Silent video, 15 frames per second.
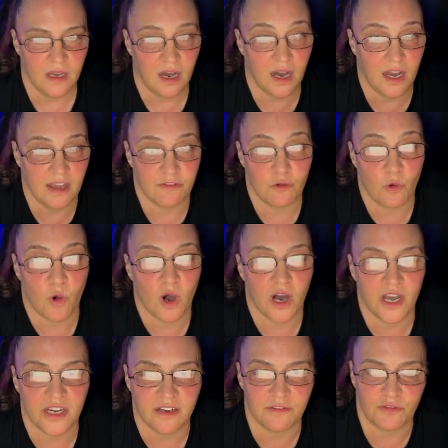I have
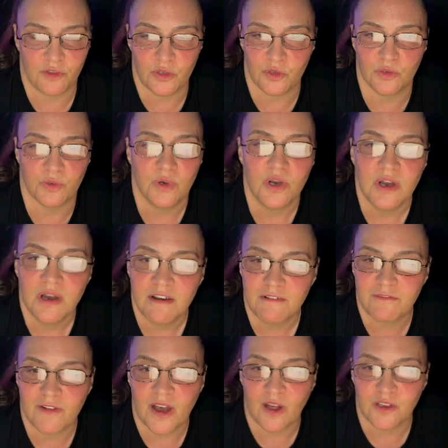quite a few
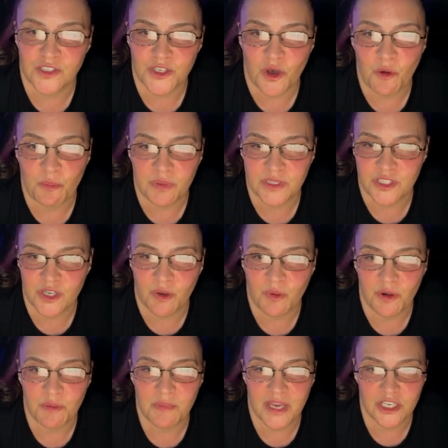files open, so I
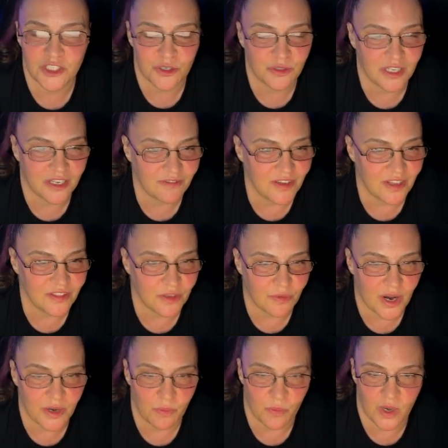want to make sure that I've got the
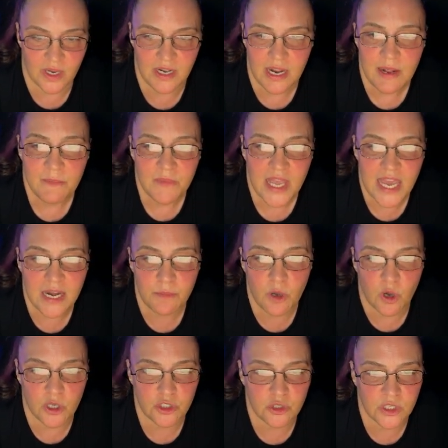right one. And I'm
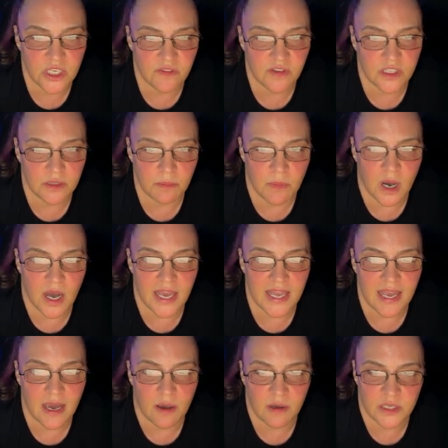going to give it
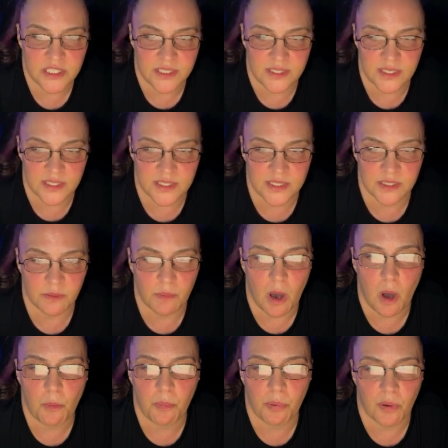my system
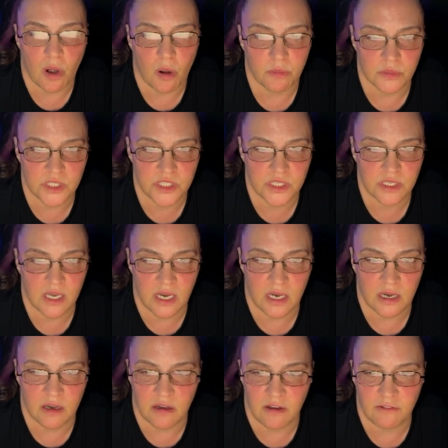prompts
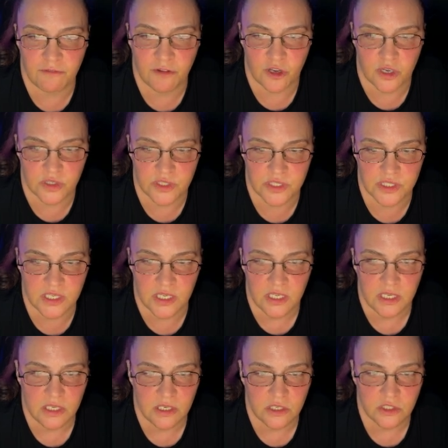first.
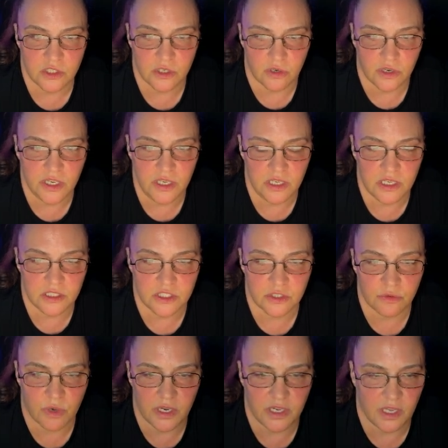Sorry, it's
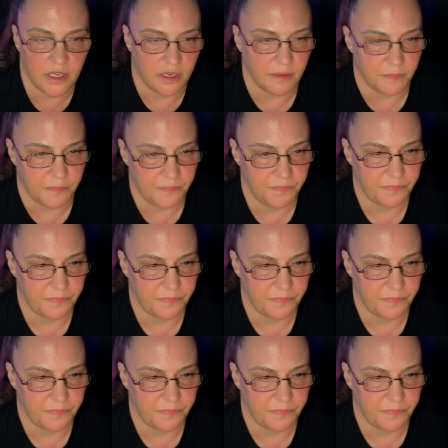right here.